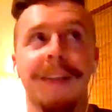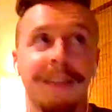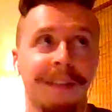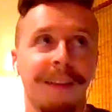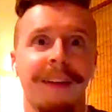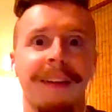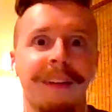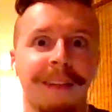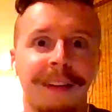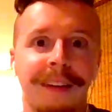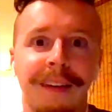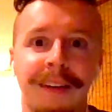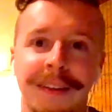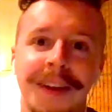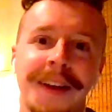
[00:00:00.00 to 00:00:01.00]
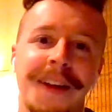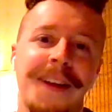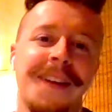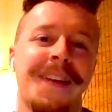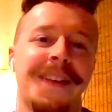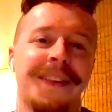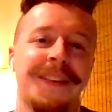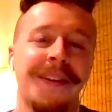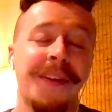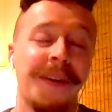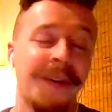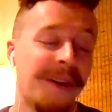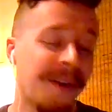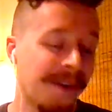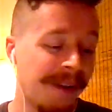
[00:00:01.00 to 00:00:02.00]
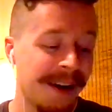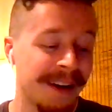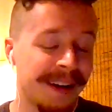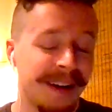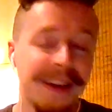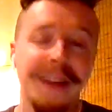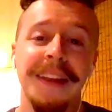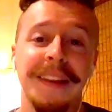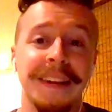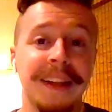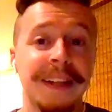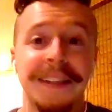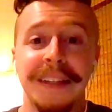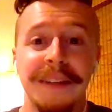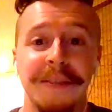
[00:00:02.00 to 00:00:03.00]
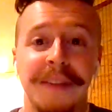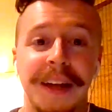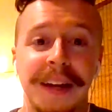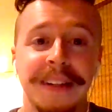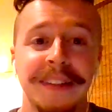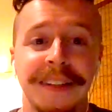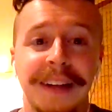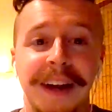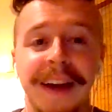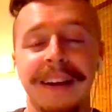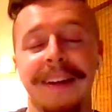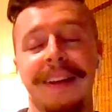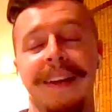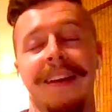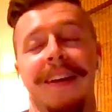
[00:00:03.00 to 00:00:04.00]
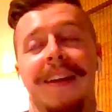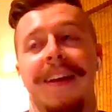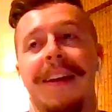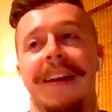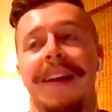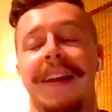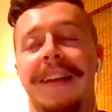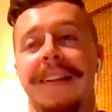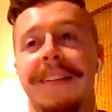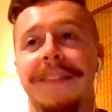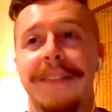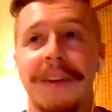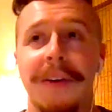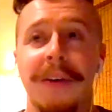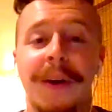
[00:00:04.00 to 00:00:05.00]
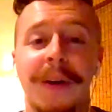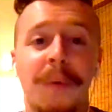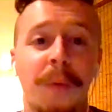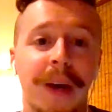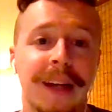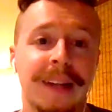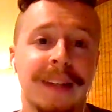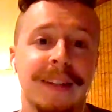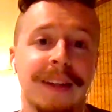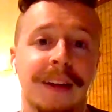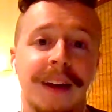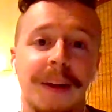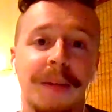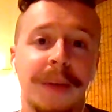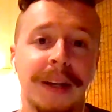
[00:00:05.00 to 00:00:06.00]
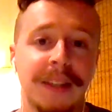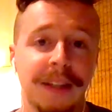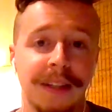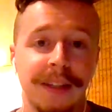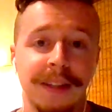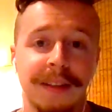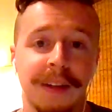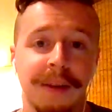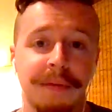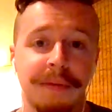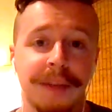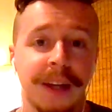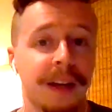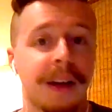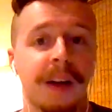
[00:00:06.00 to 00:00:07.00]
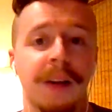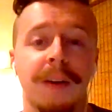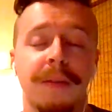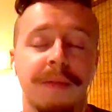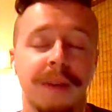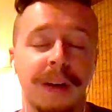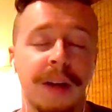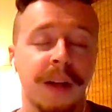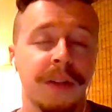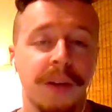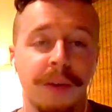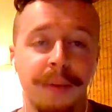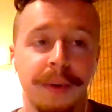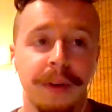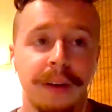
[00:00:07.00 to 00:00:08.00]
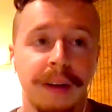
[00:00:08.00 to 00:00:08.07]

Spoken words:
Duh, yeah. So, all right, let's give that a shot. So I went and got my teaching stuff taken care of in October.